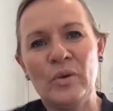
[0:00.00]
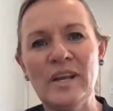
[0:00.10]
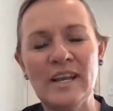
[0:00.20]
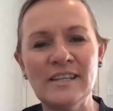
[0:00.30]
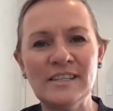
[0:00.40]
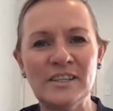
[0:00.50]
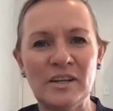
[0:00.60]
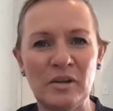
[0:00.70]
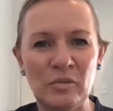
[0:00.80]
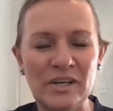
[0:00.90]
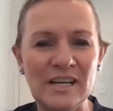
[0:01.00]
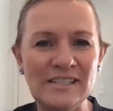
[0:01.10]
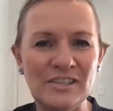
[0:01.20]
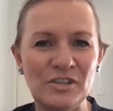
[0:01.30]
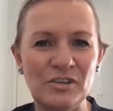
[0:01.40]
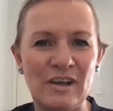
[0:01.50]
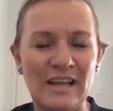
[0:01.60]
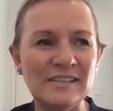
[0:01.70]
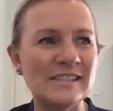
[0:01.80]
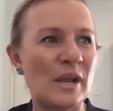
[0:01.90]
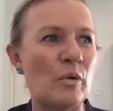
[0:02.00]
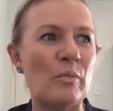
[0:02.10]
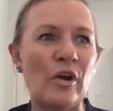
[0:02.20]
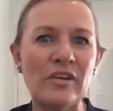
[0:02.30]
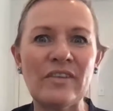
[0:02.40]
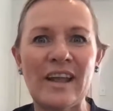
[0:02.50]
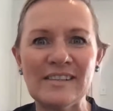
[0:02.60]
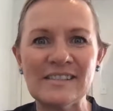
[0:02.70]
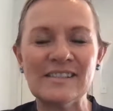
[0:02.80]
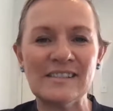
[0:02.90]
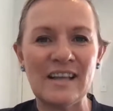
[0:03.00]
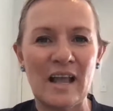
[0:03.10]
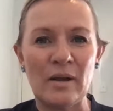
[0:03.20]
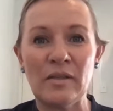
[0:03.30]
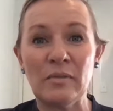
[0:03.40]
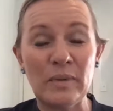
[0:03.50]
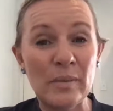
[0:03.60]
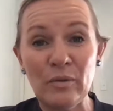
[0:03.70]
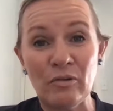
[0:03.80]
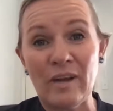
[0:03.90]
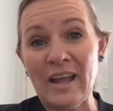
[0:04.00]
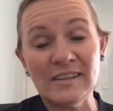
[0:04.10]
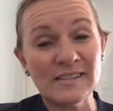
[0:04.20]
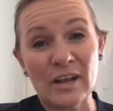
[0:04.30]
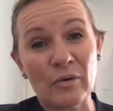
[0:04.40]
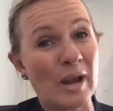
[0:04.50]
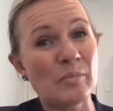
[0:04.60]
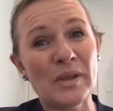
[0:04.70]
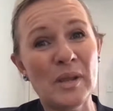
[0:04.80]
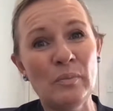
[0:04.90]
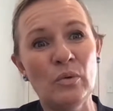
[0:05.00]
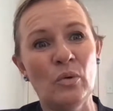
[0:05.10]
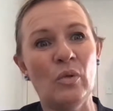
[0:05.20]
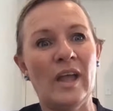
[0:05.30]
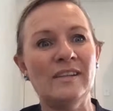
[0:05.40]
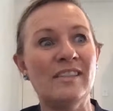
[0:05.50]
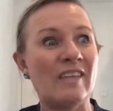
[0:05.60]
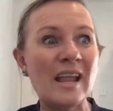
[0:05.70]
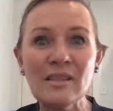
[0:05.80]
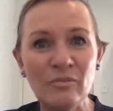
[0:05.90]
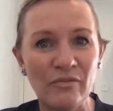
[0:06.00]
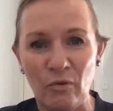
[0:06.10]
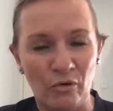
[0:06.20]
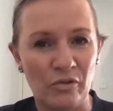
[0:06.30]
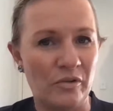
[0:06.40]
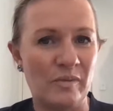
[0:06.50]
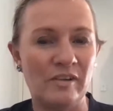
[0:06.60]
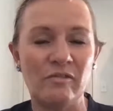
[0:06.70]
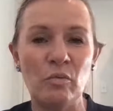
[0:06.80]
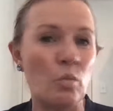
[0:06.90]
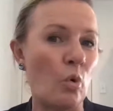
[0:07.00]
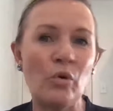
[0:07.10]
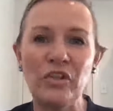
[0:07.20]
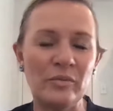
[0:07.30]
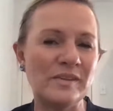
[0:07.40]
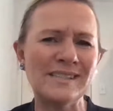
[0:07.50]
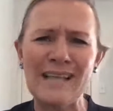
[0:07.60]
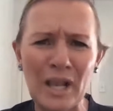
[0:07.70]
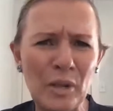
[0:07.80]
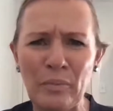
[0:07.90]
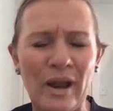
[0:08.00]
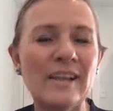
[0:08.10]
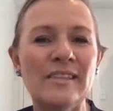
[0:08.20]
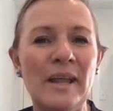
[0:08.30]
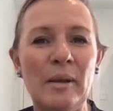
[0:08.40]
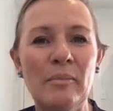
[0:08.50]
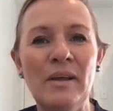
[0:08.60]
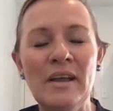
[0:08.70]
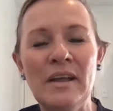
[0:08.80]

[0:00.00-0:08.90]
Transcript: We need to understand what motivates the people around us, our great people, and thank them for them and reward them and celebrate them